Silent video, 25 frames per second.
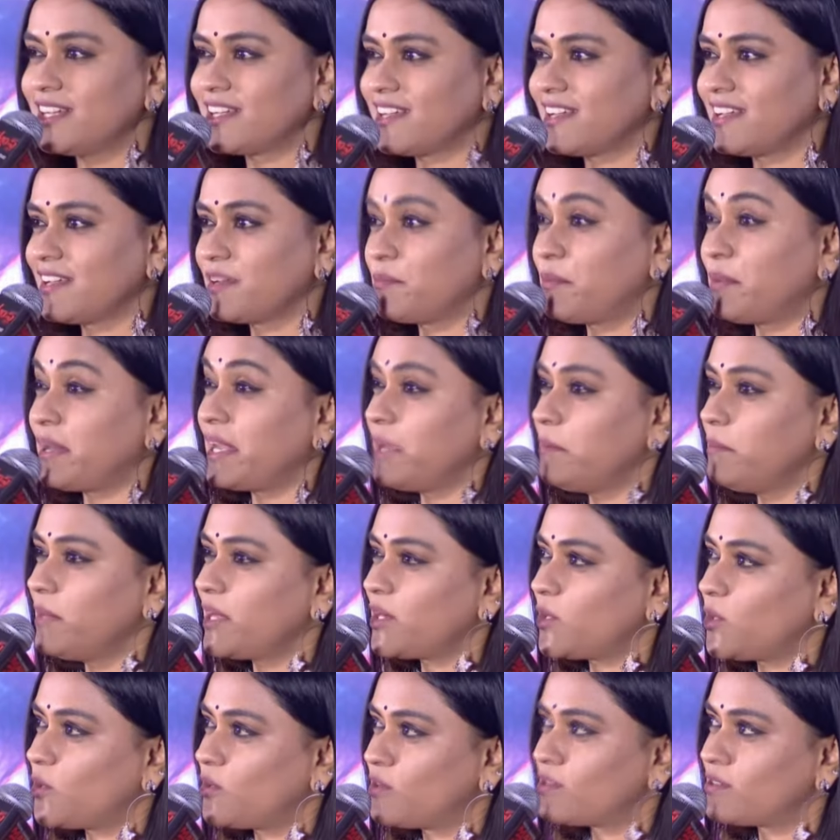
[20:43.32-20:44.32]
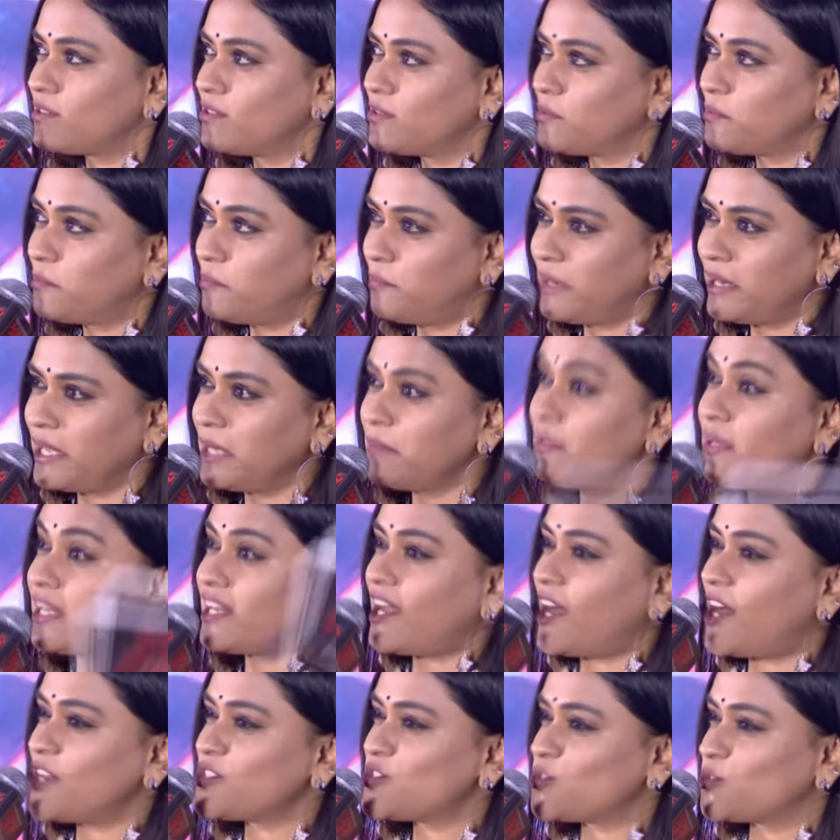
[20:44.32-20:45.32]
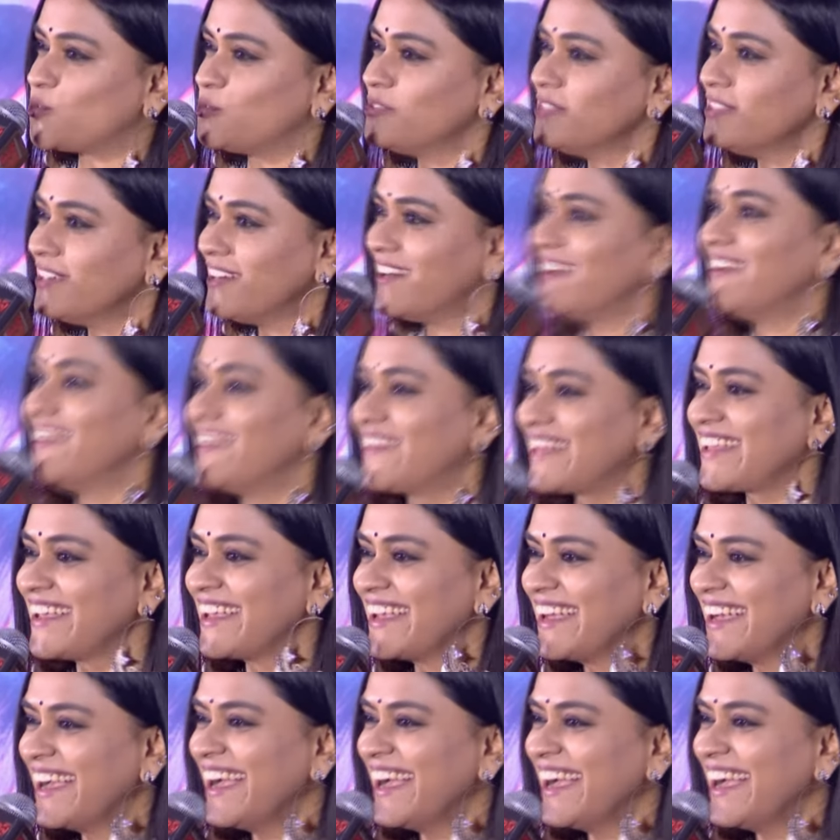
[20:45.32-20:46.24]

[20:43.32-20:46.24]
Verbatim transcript: King, Premikudu, Prema Raju. Okay.